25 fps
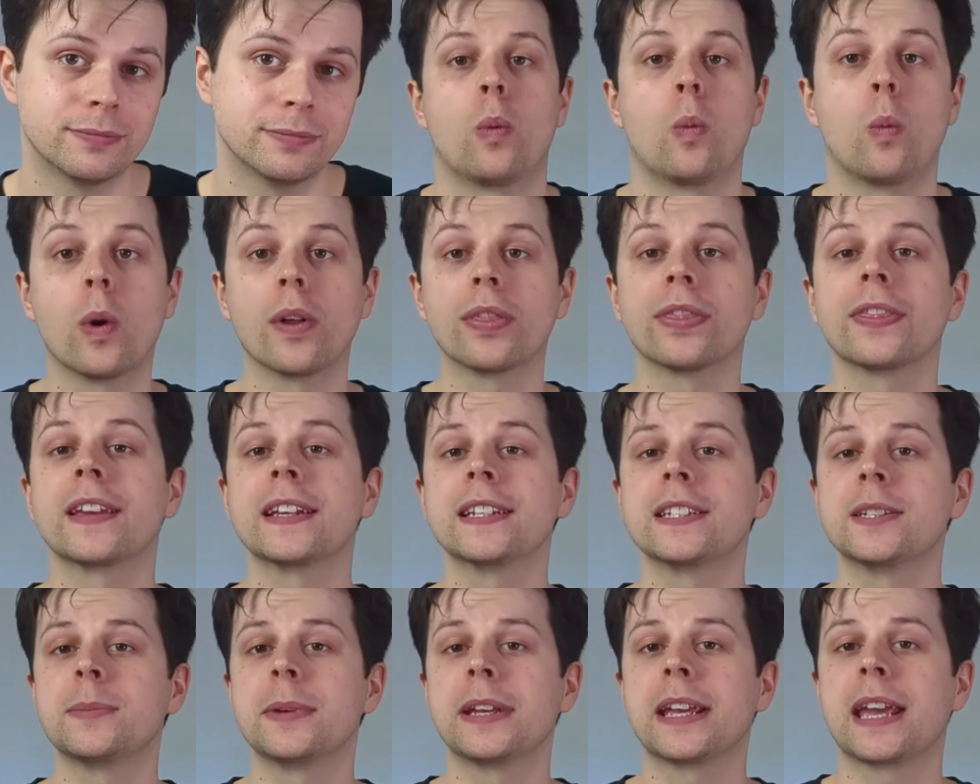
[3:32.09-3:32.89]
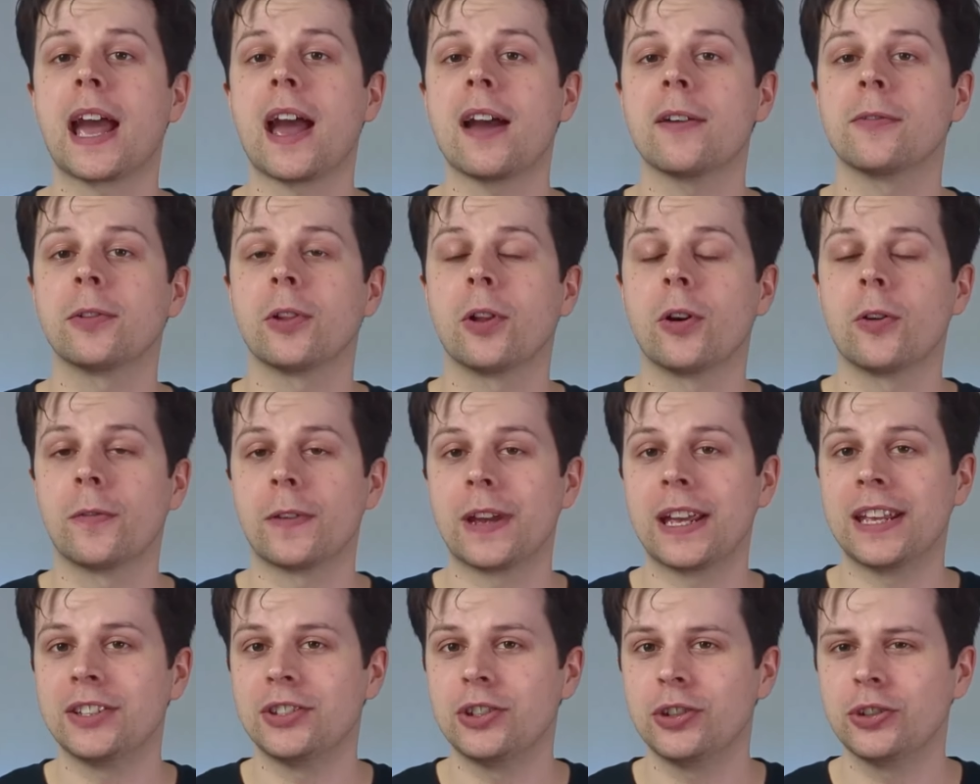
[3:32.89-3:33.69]
One thing to be careful of
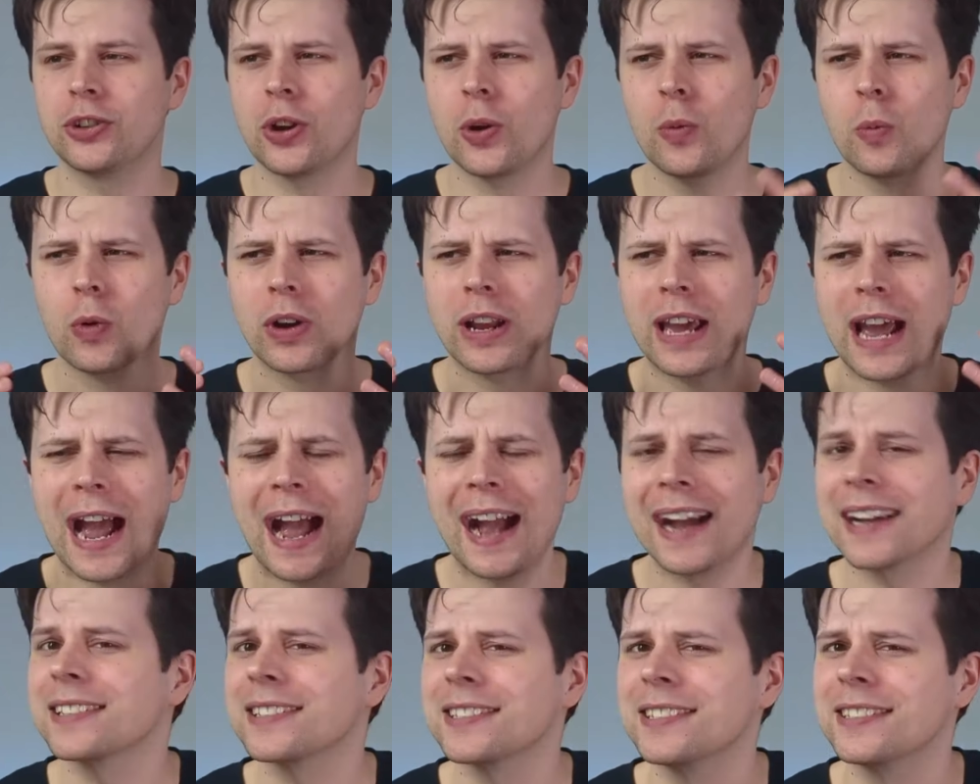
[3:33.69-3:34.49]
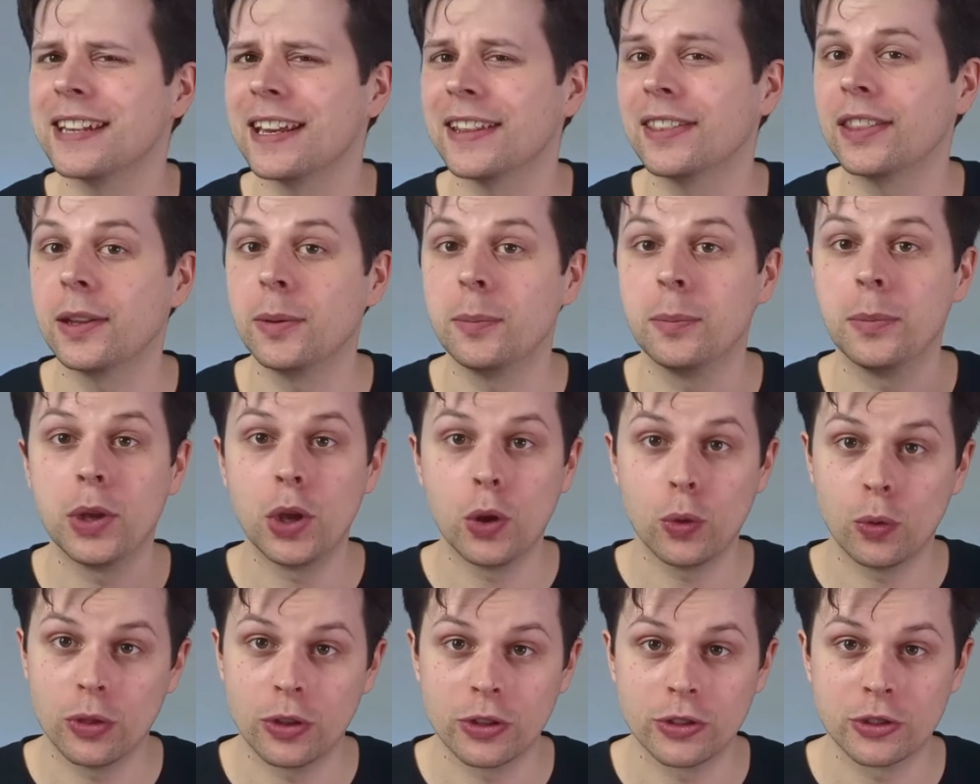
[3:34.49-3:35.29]
is you don't want to accidentally
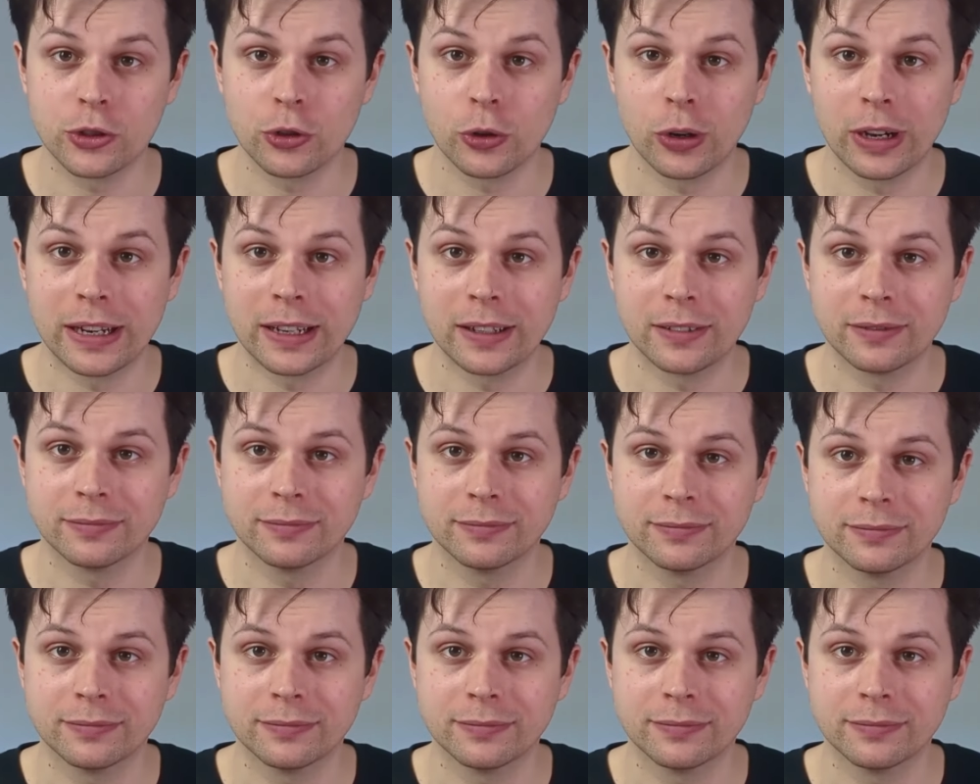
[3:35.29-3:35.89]
mute the string.